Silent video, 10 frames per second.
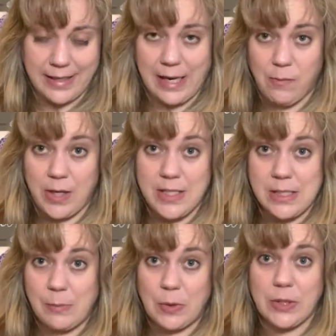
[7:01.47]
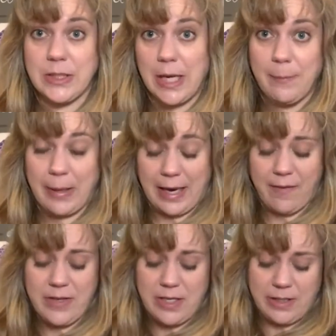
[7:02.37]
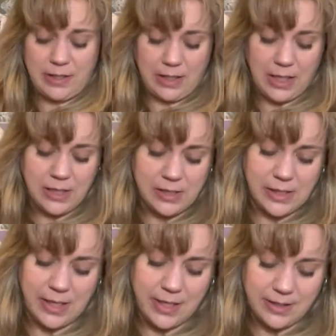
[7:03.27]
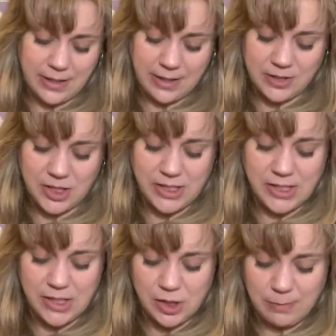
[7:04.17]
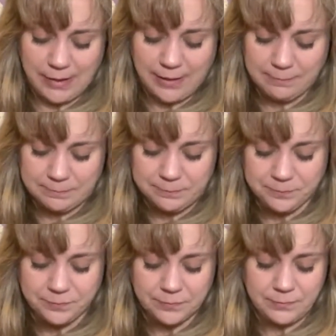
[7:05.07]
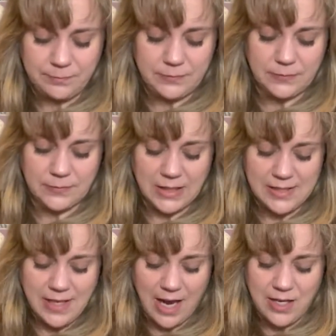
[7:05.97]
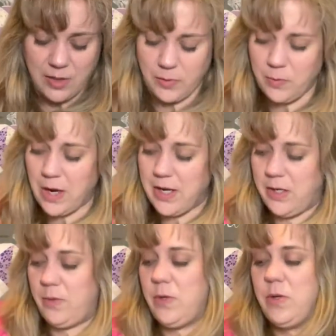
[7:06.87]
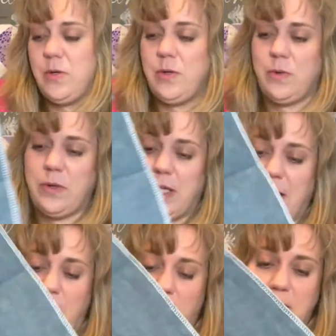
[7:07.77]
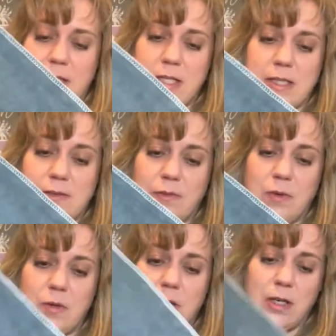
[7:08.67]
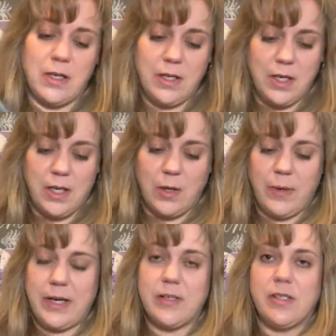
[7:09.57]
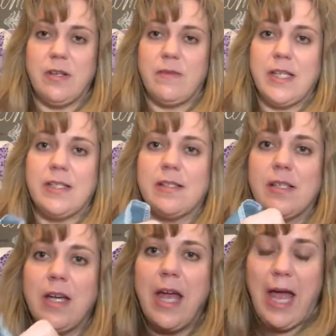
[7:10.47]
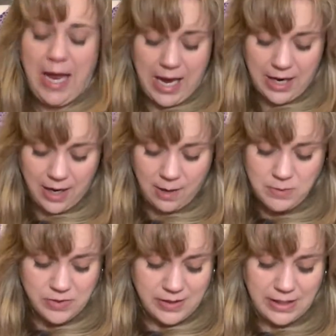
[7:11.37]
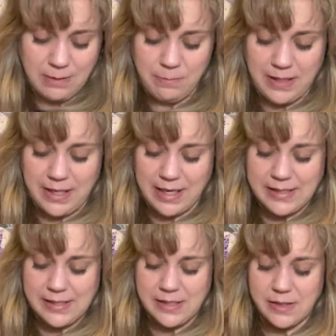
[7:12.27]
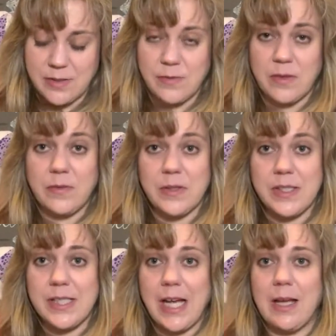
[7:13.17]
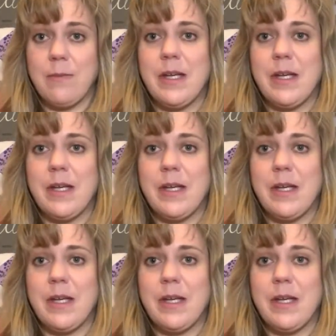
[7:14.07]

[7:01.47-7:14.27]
can I have a custom order? Yep, I have it in hand, and she sent it to me because I knew that I wanted this for Quaker Snowflakes. And I'm using MPI silks for the first time,